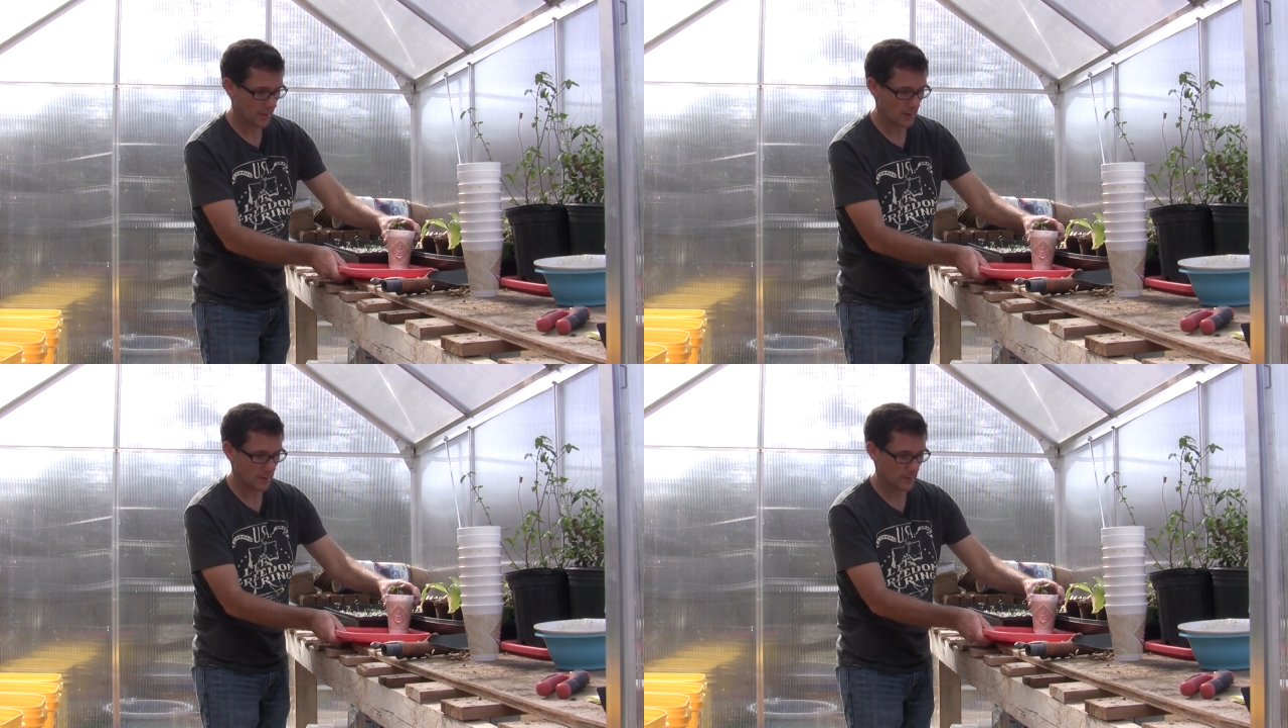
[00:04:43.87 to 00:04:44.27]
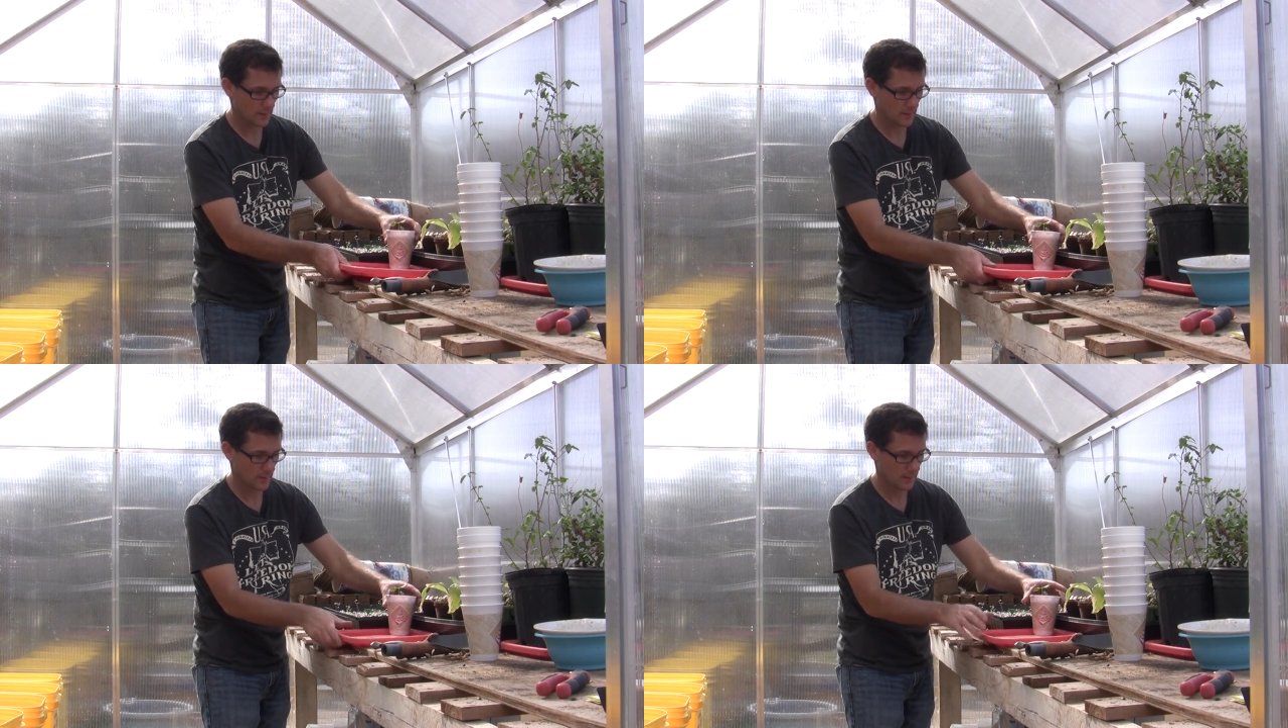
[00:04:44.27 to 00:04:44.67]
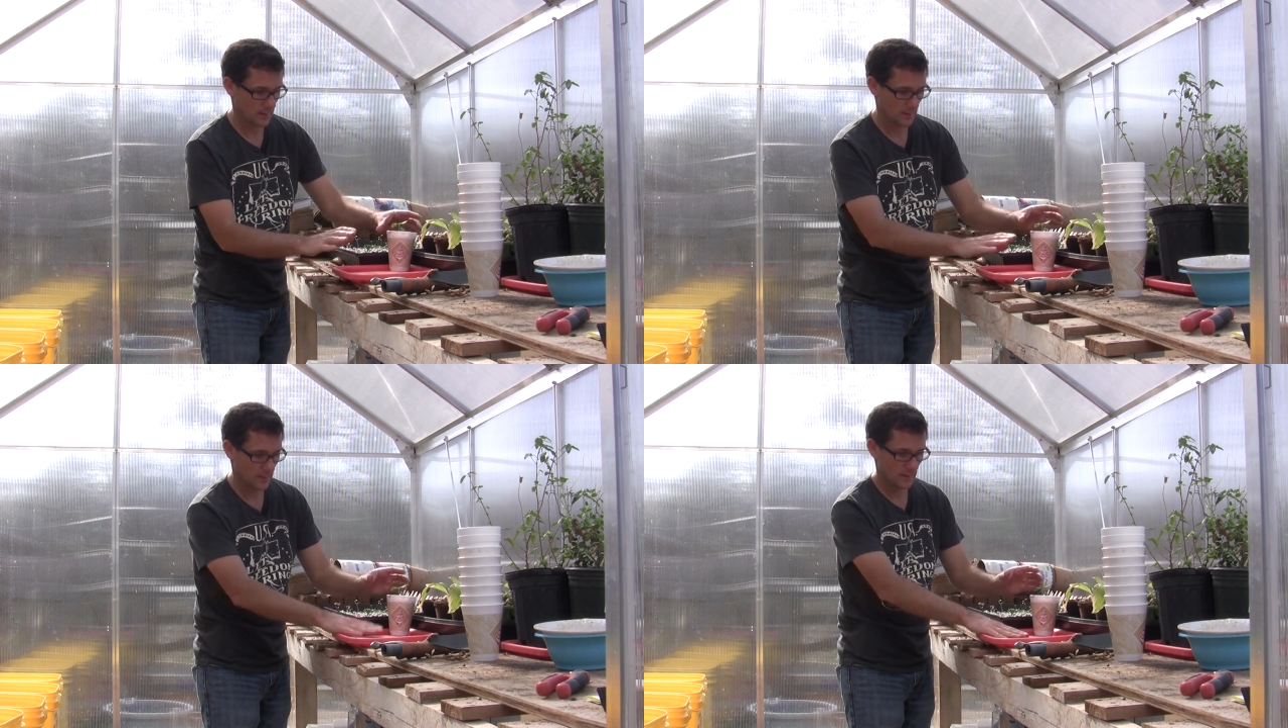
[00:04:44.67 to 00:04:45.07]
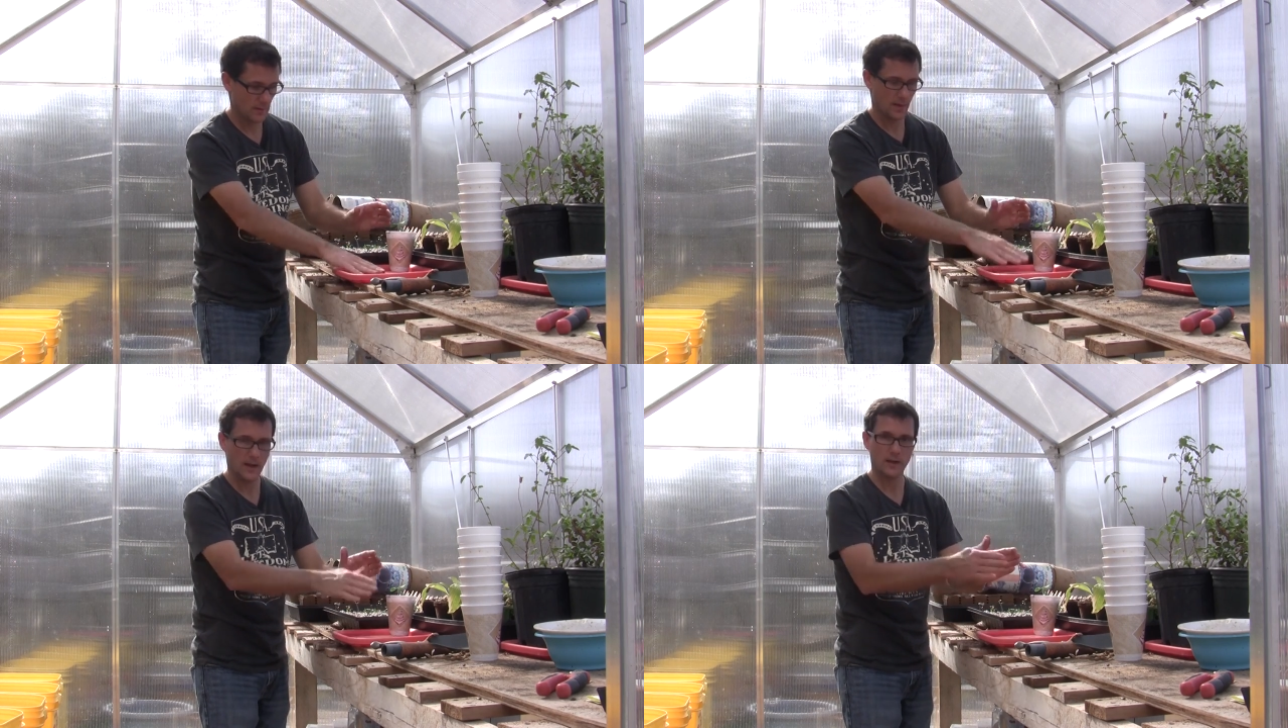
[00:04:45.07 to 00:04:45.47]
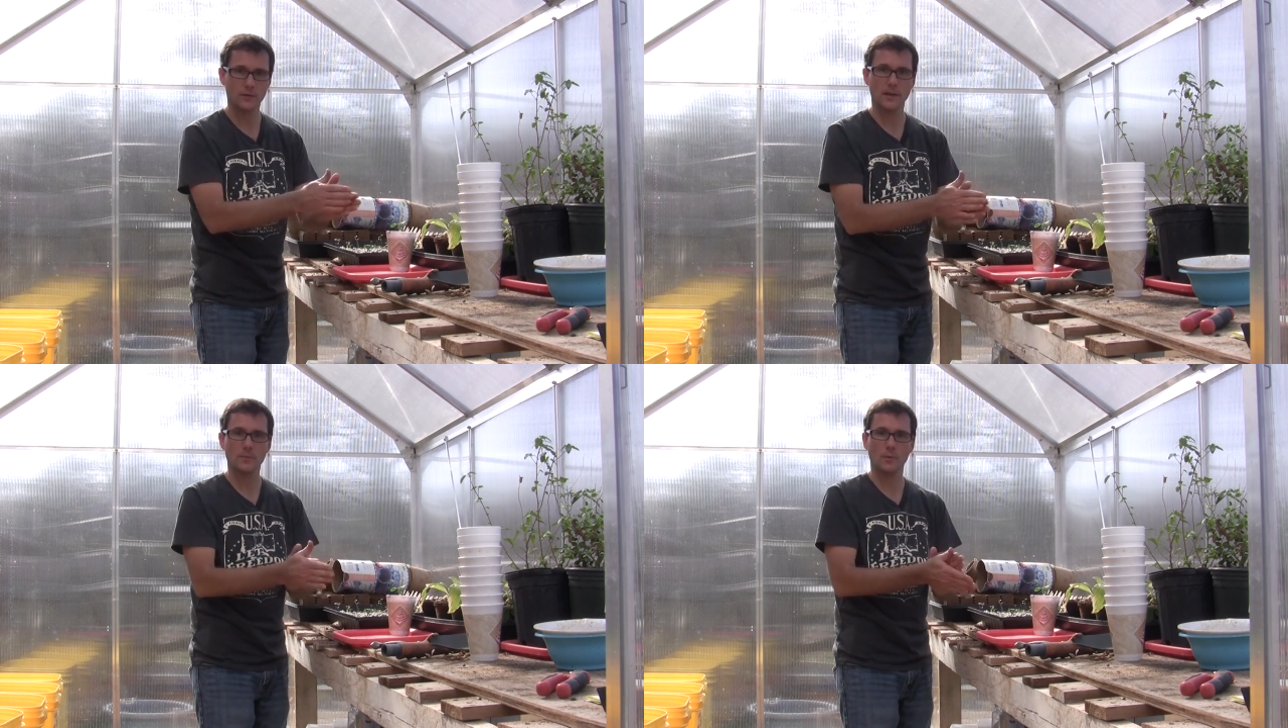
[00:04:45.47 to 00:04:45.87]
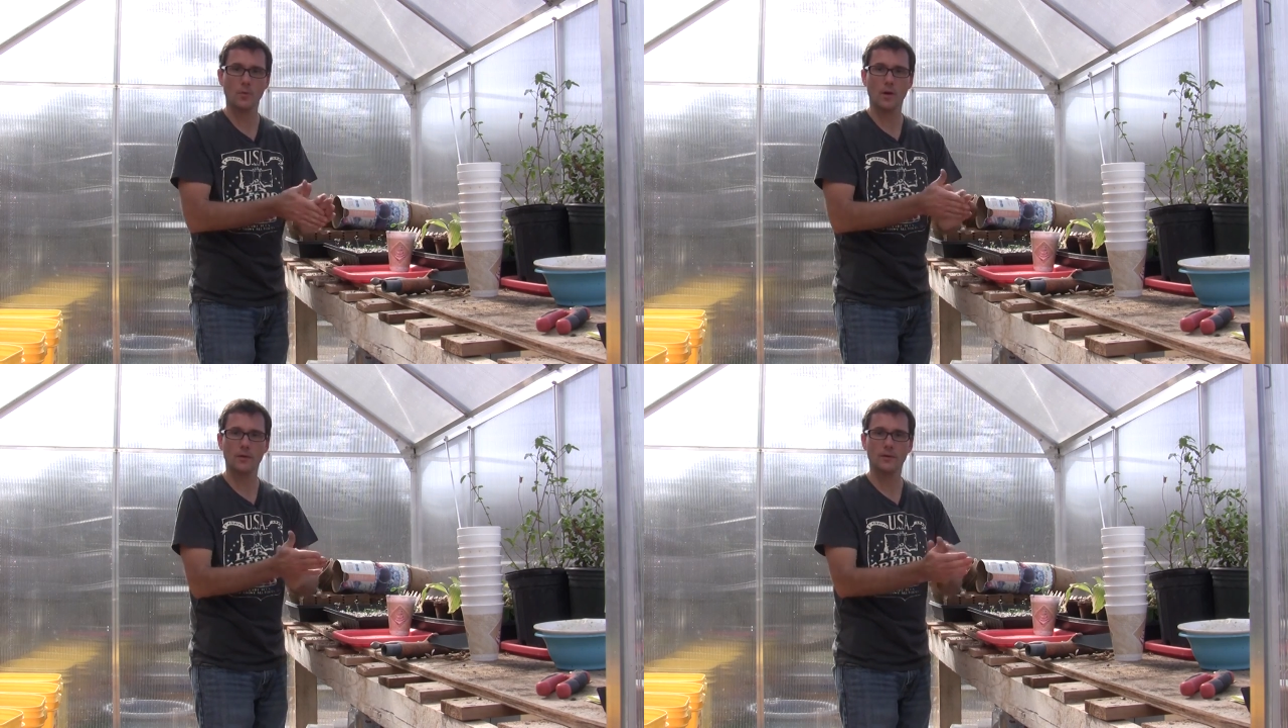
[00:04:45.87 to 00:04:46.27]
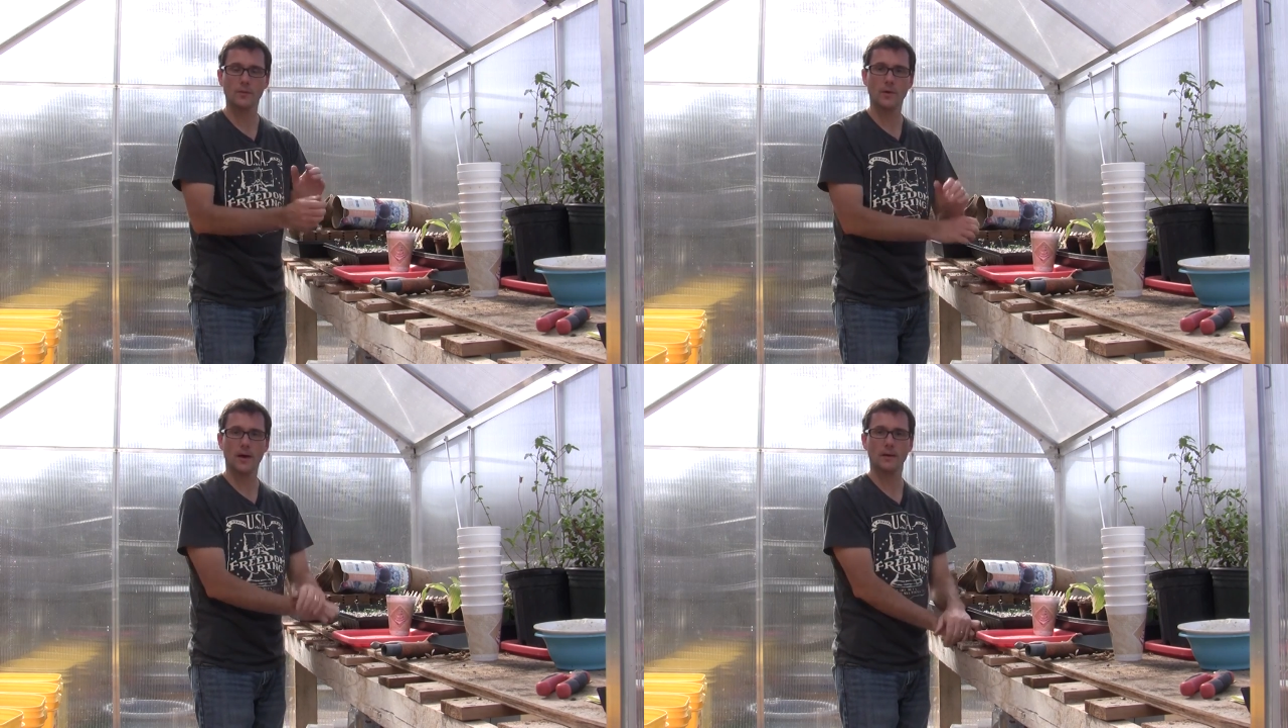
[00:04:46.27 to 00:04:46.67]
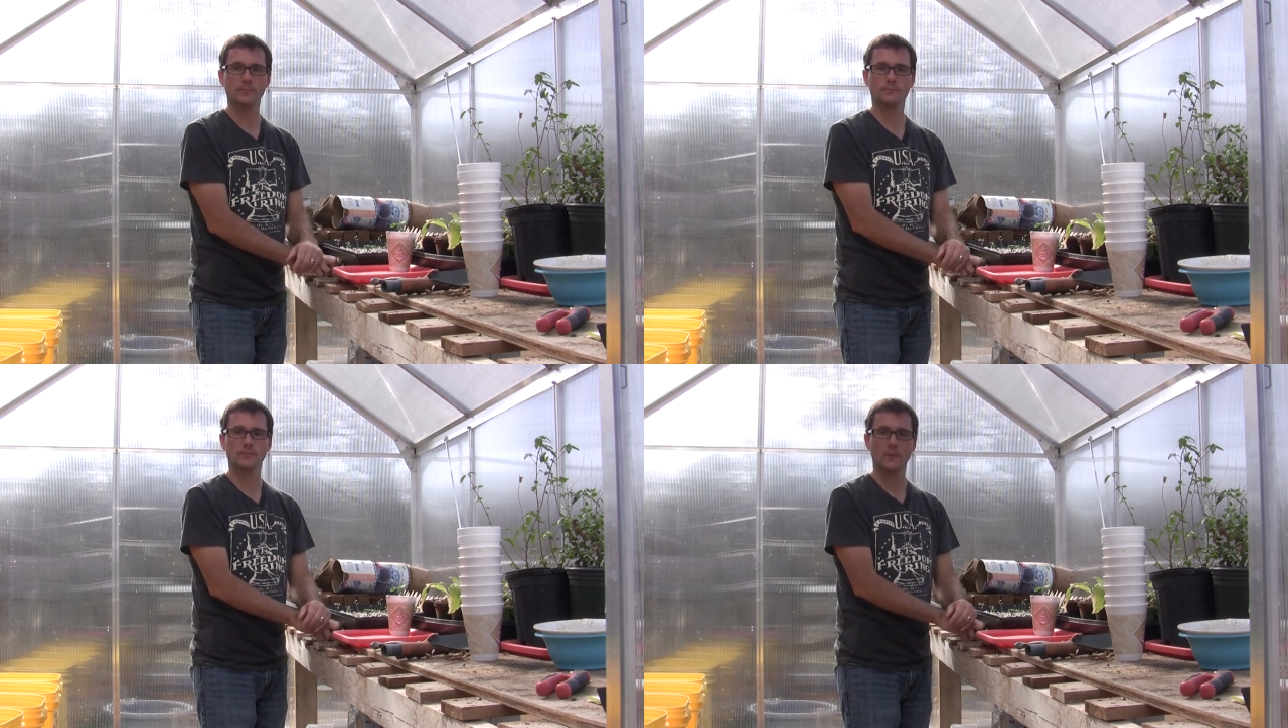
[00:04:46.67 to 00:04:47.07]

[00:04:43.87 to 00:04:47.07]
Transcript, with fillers: here, and it'll keep the water in the bottom.